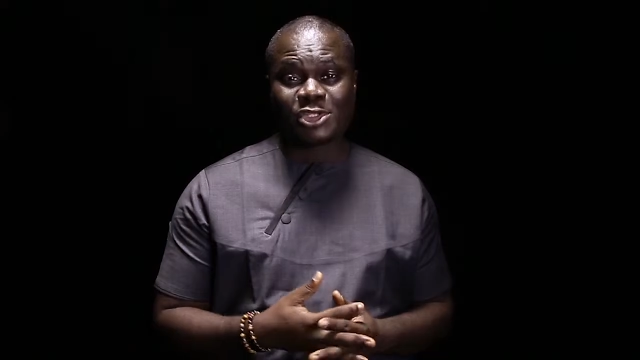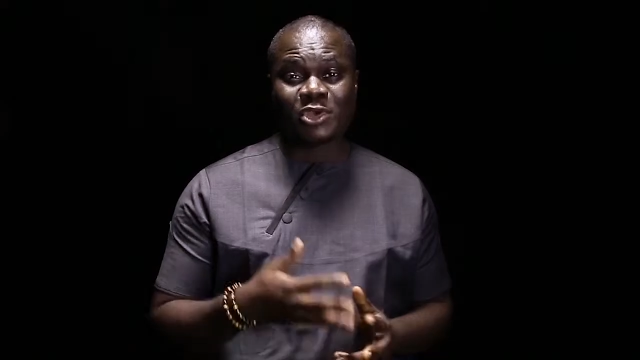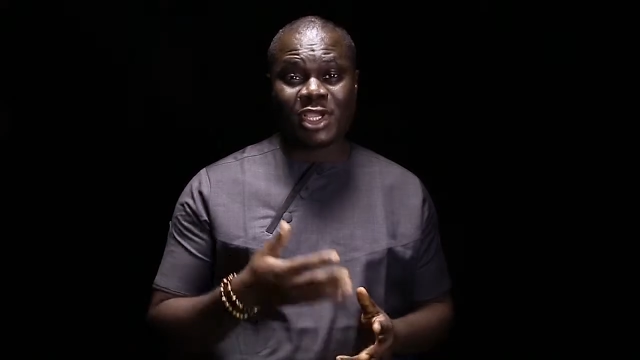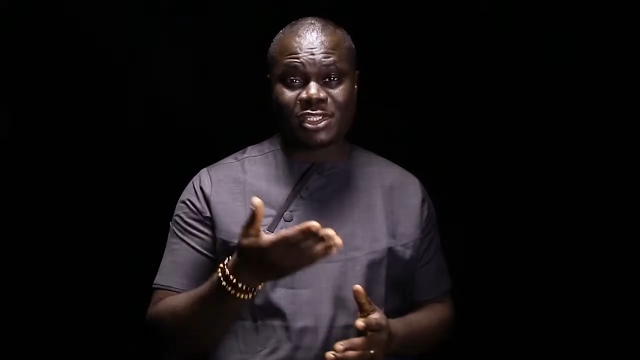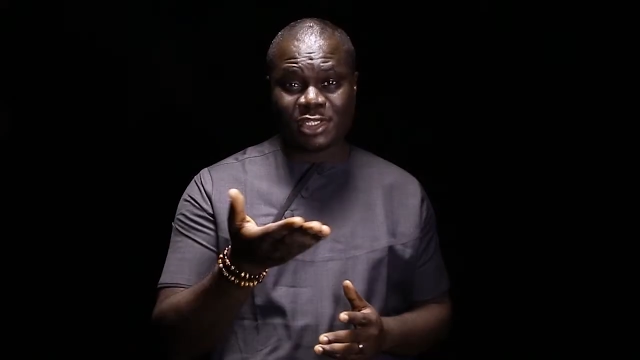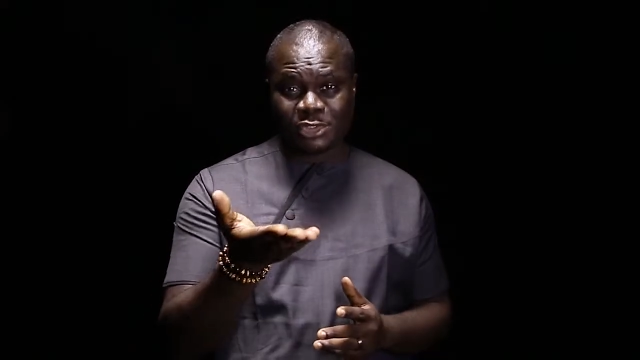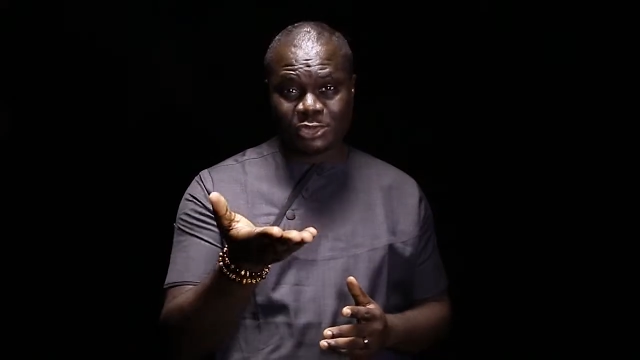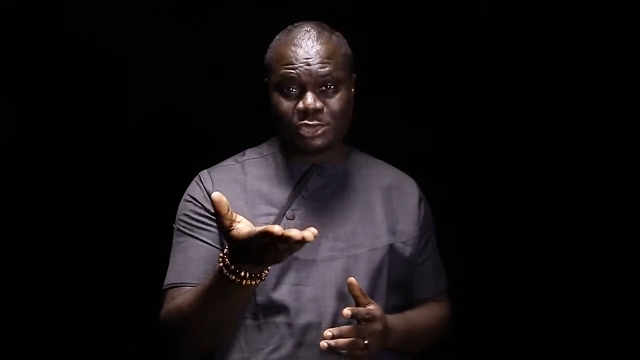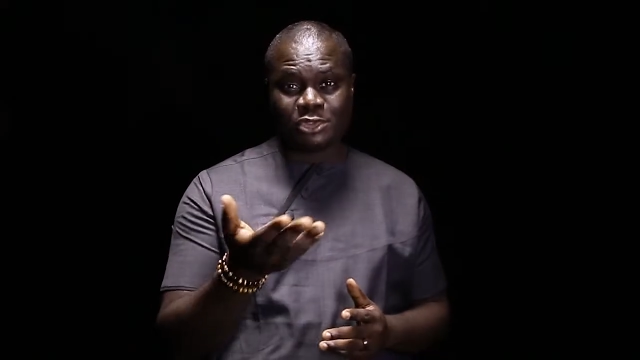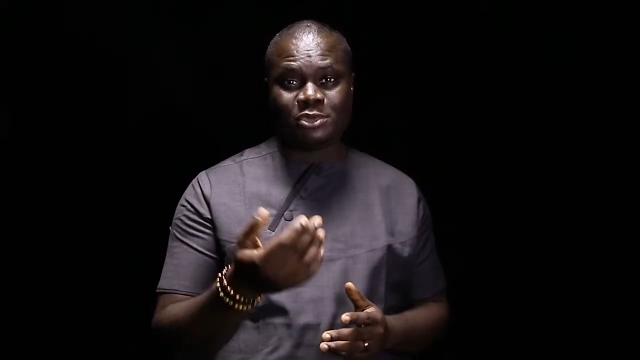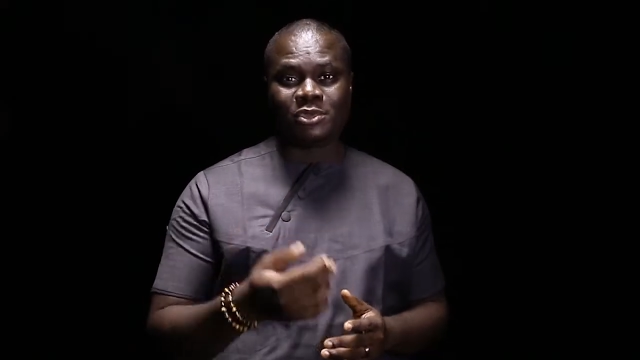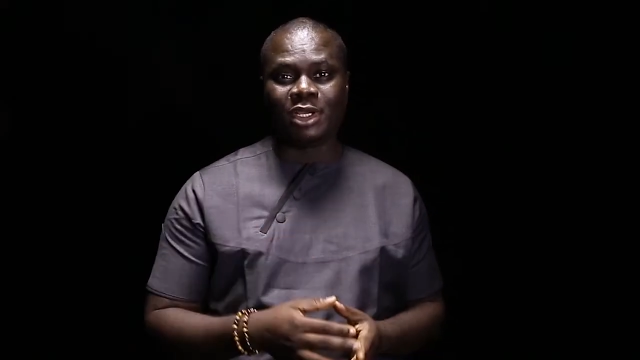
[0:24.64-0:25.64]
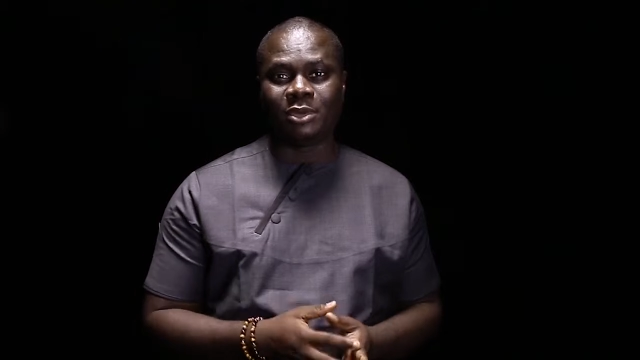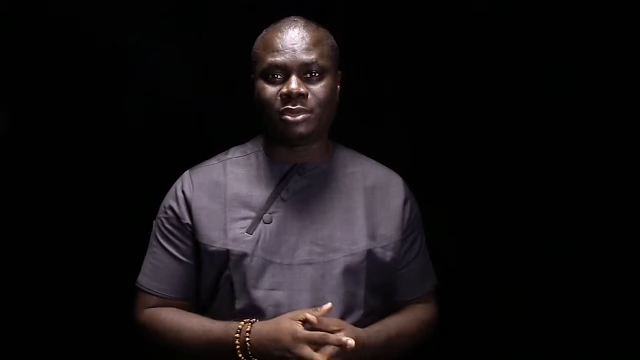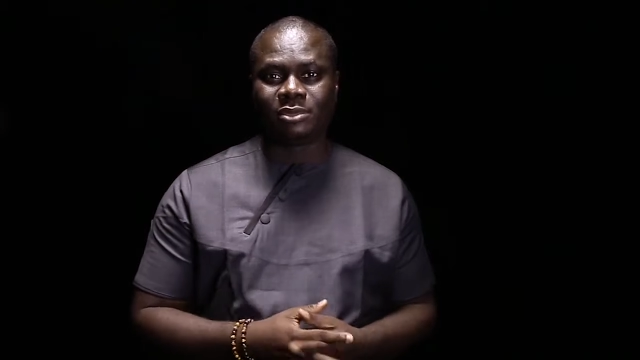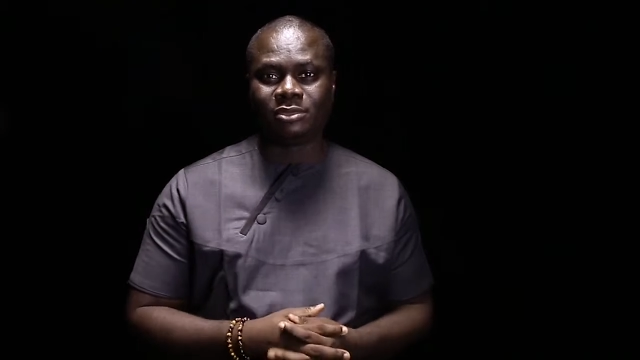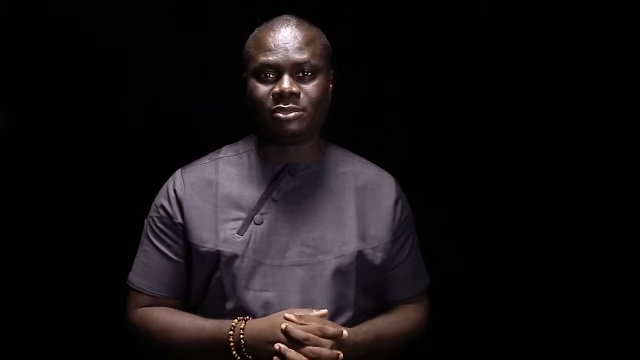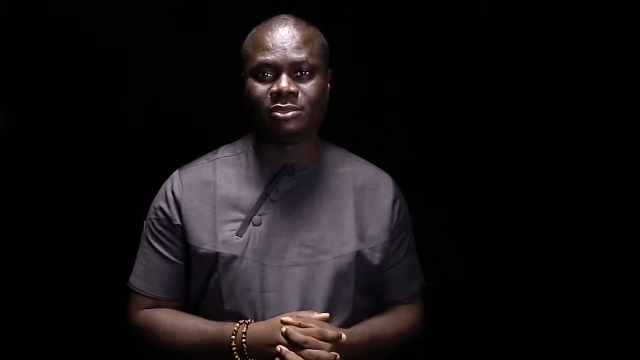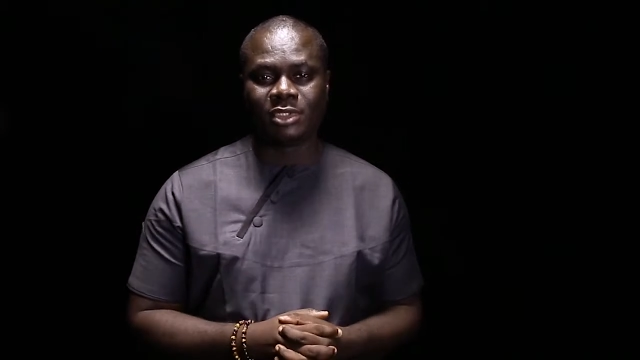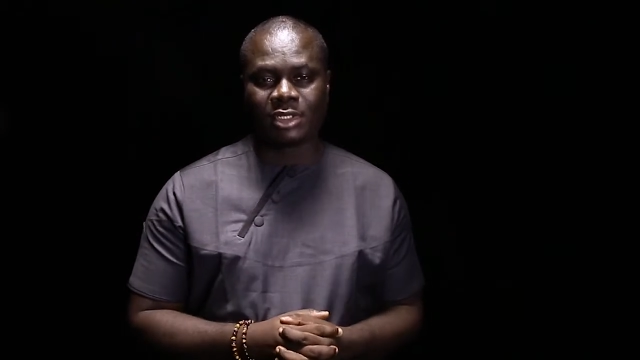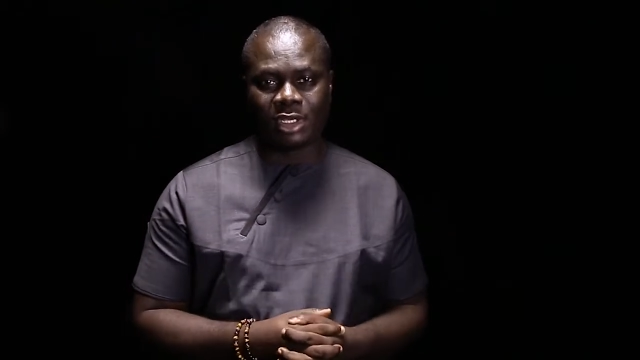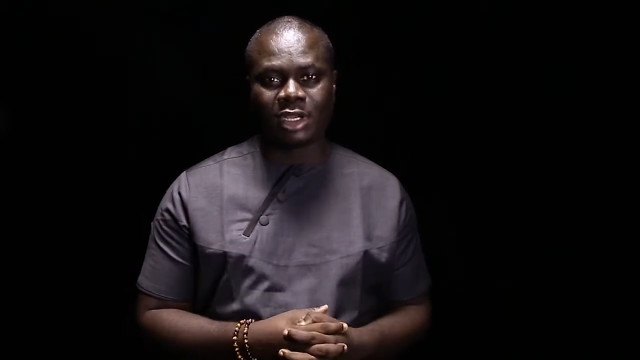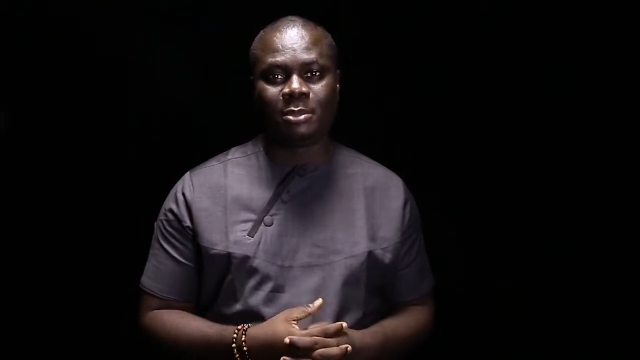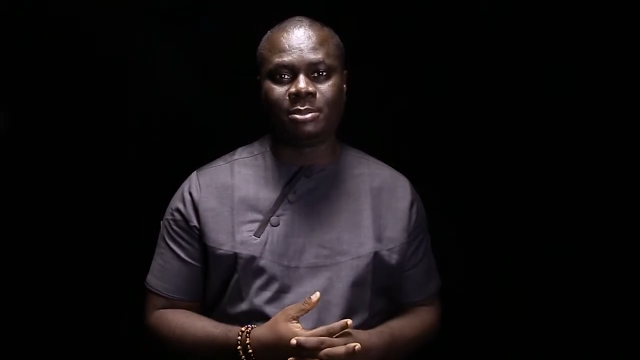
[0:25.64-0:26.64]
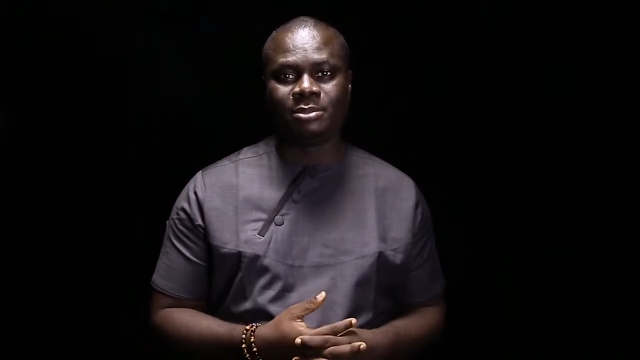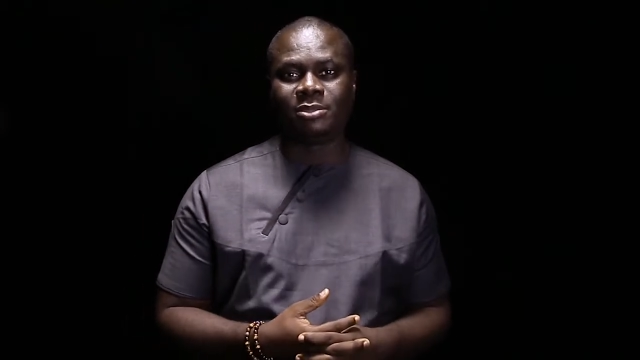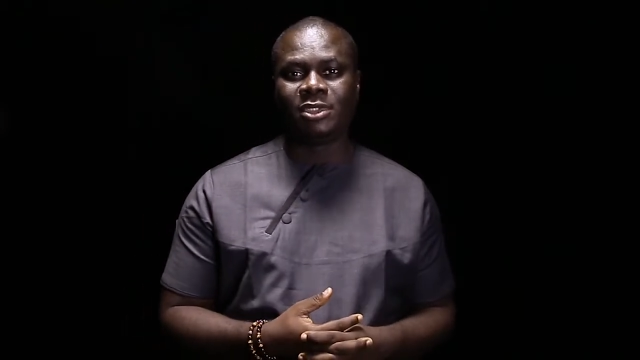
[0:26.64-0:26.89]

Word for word: So I say to you now, Come,